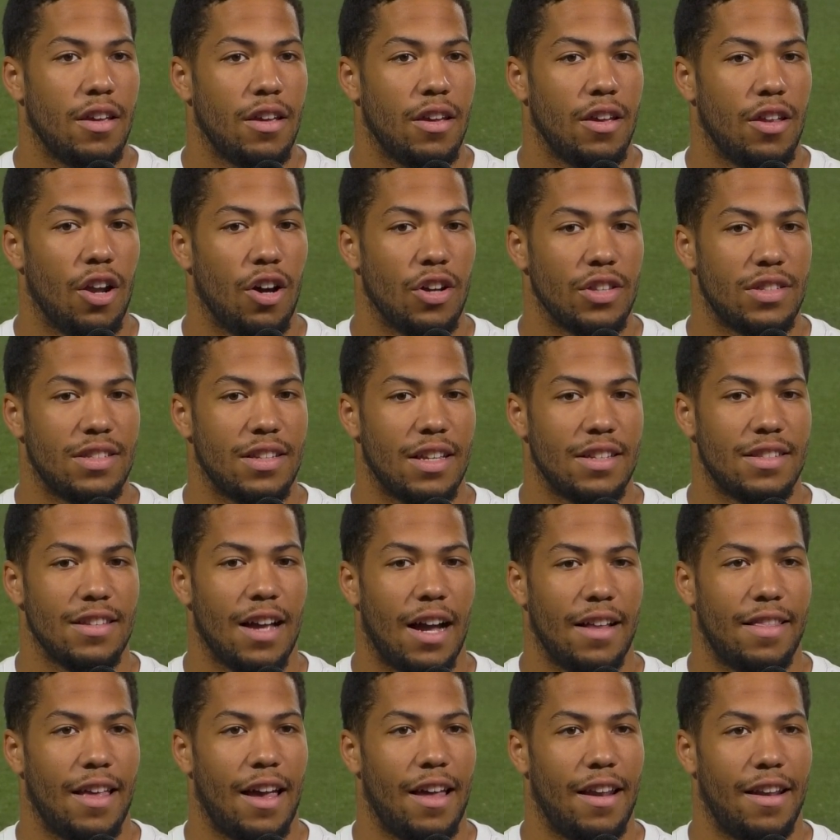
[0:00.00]
you know, it's
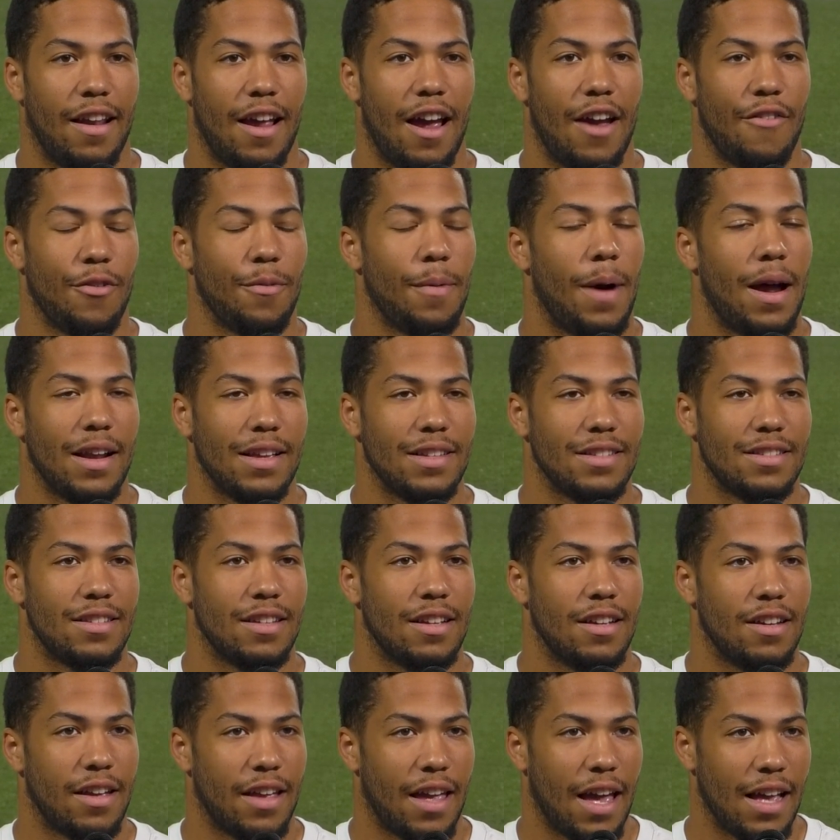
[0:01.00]
not that everybody's
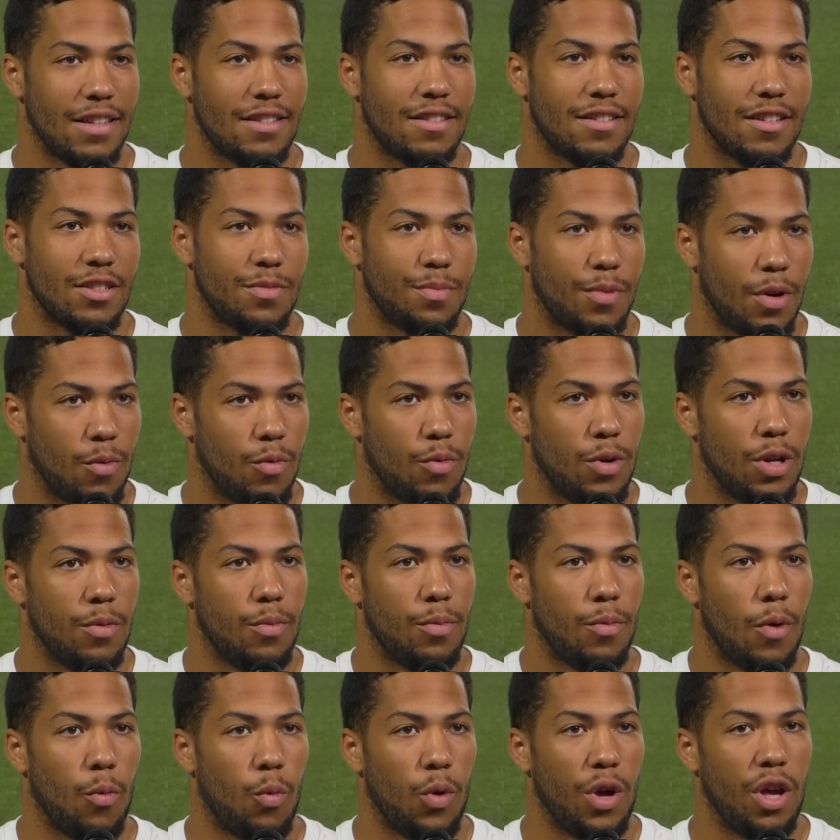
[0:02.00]
against us, but
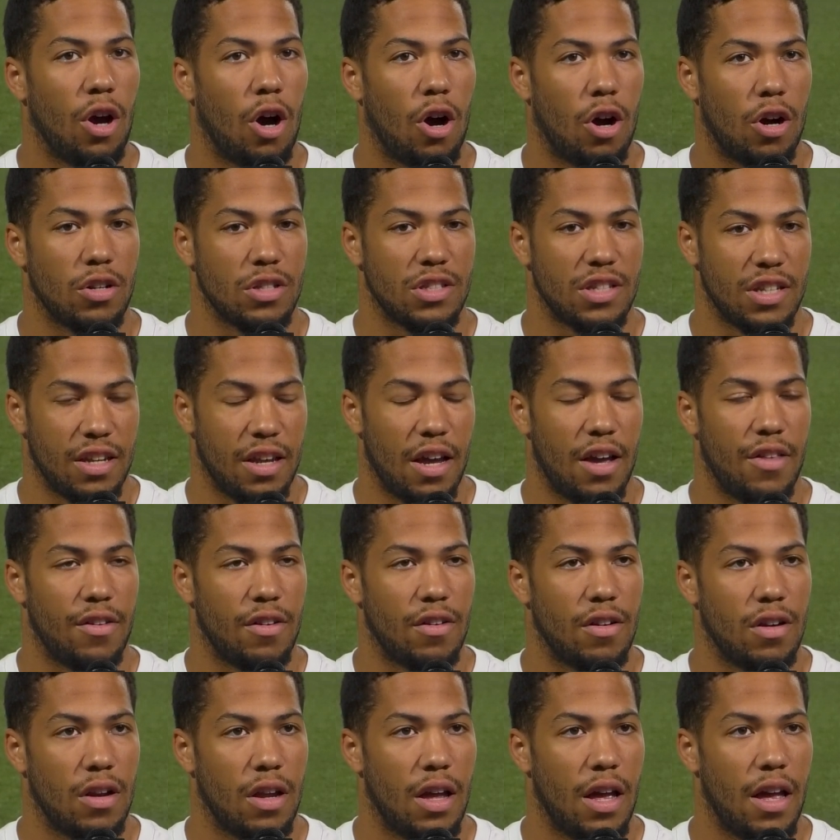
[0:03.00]
we are
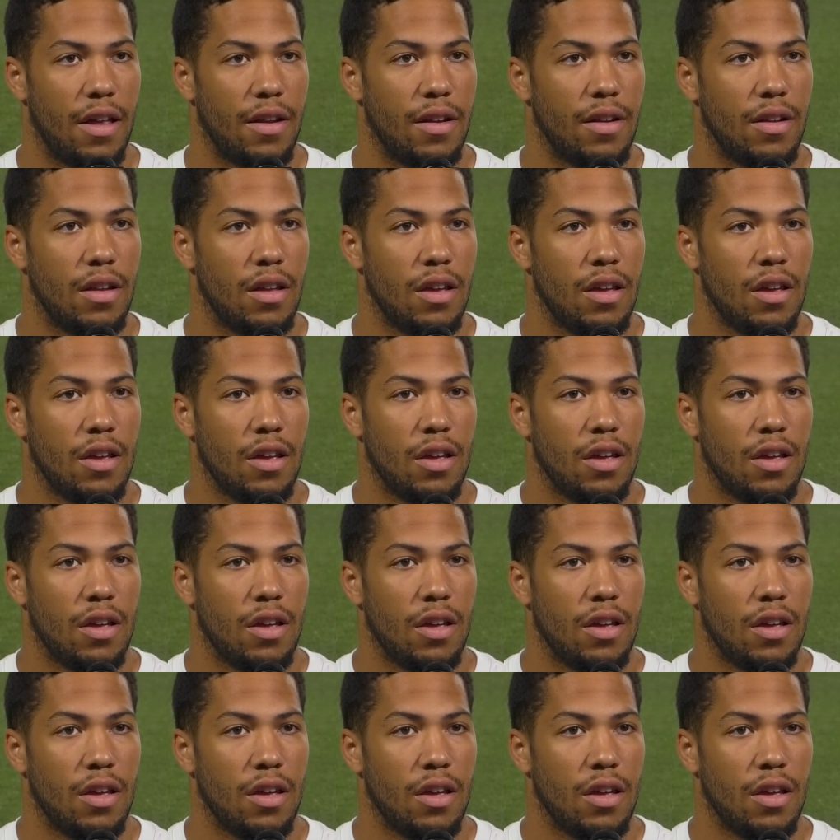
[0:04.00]
together, and